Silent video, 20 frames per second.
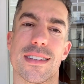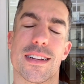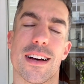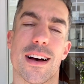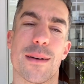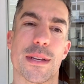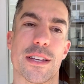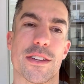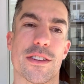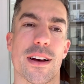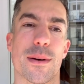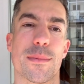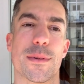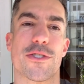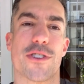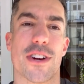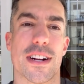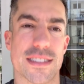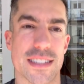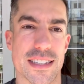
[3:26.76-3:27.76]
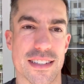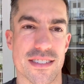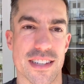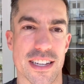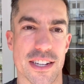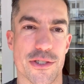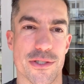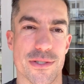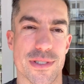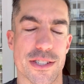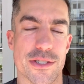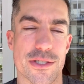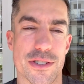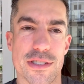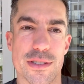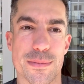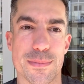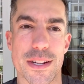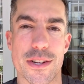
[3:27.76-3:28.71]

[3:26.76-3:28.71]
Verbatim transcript: I'm, I'm attracting sexual interest,